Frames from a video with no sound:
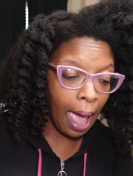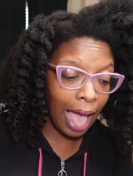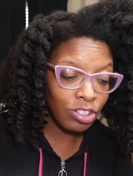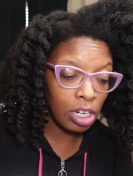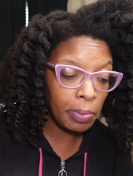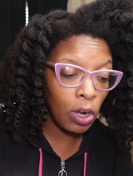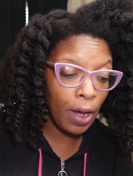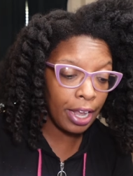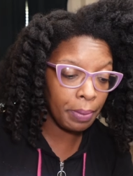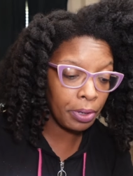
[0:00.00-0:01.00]
actually, let me go
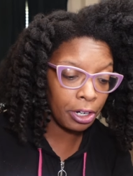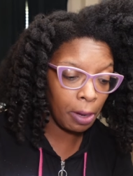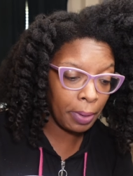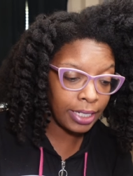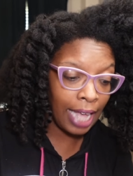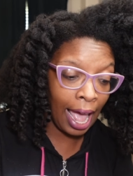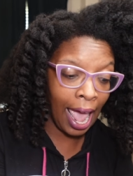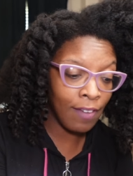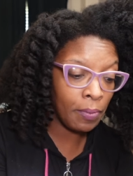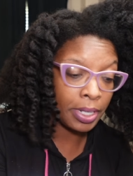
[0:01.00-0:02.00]
ahead and pull it up because I
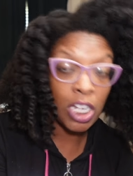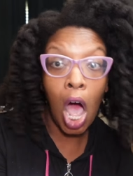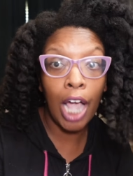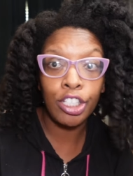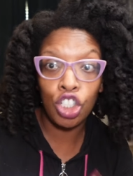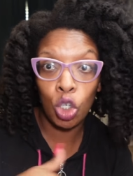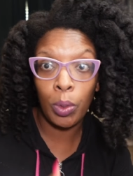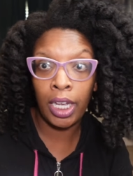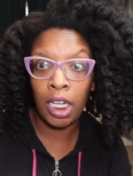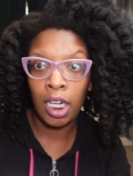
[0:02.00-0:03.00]
haven't been talking
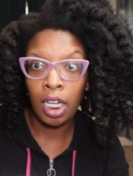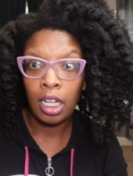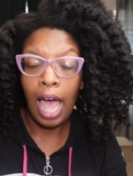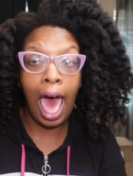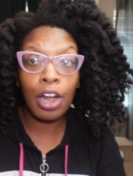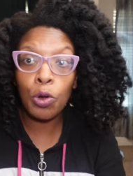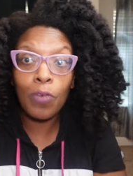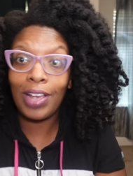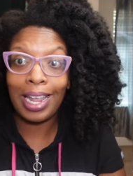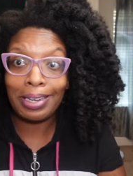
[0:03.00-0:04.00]
to it. I don't know
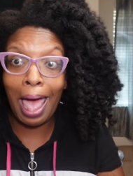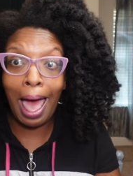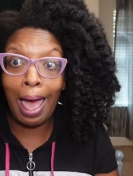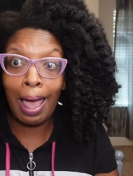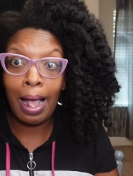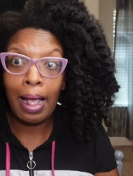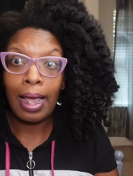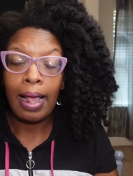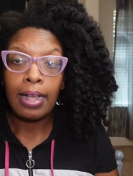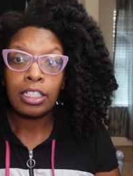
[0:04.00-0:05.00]
if it can die.
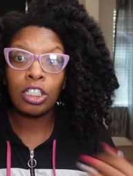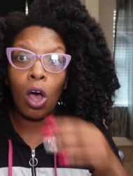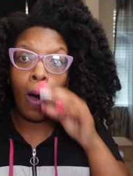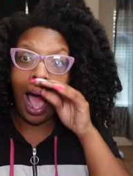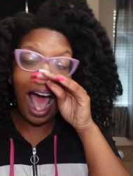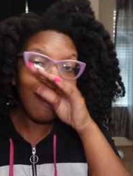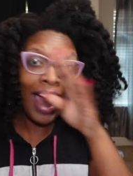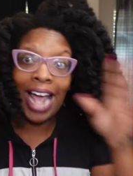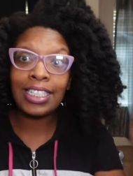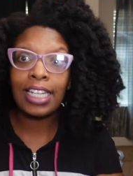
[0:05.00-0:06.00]
So I'll
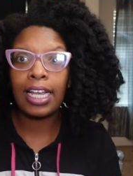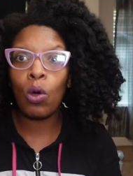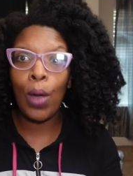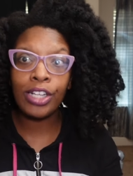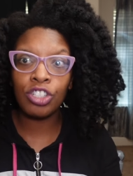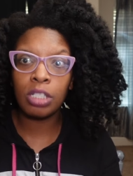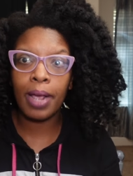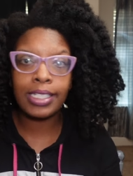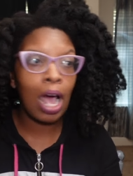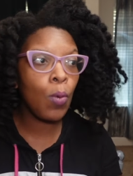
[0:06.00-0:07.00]
ask it questions
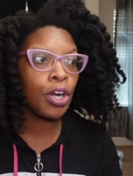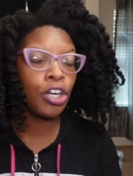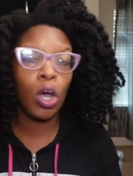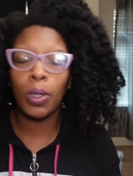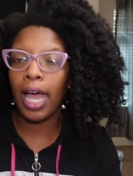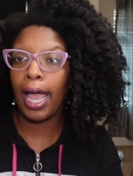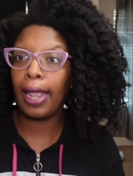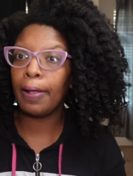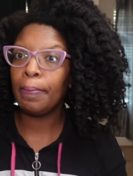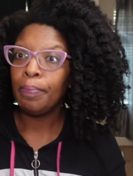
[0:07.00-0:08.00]
because I want to know
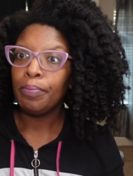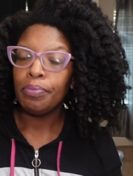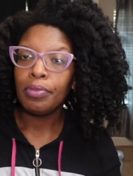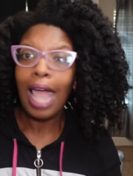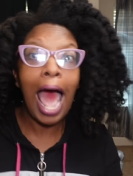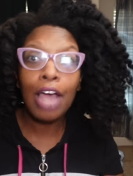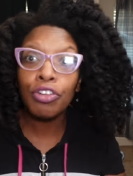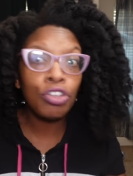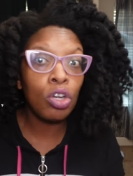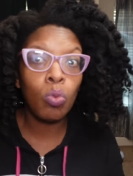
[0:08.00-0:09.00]
like how
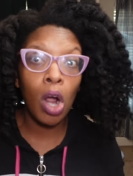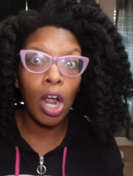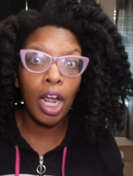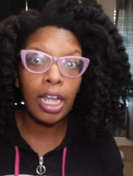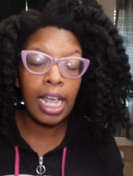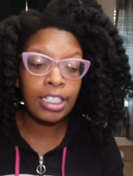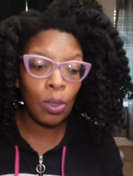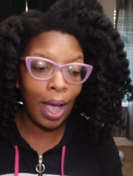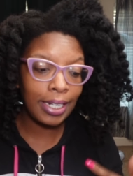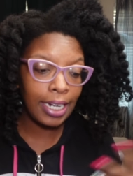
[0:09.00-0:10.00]
do you work? And
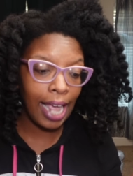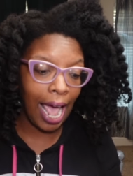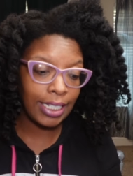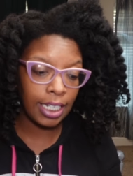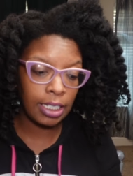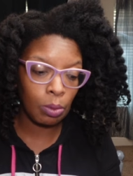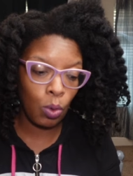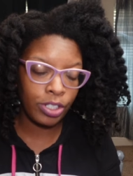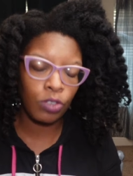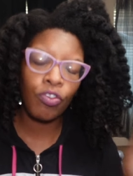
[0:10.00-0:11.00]
so I did ask him some
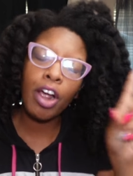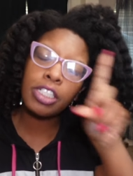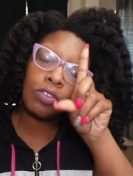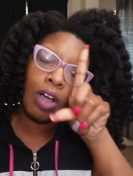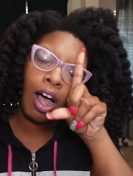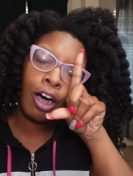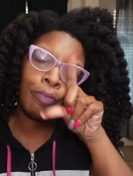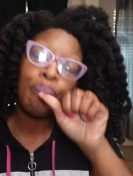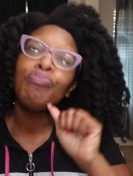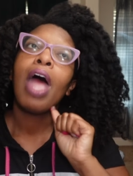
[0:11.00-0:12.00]
questions. First of all,